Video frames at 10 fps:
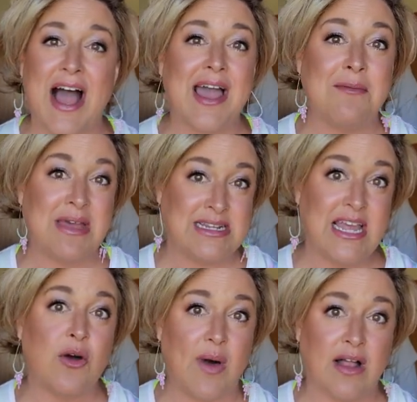I may
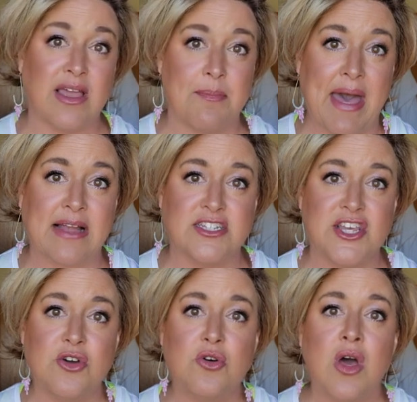take a while to get back
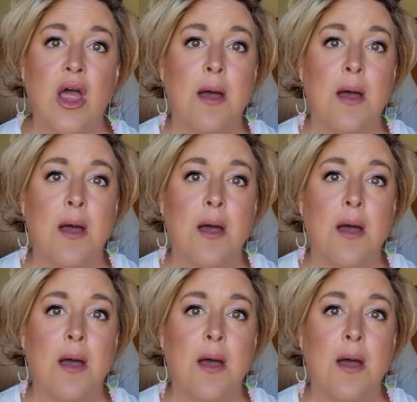to you,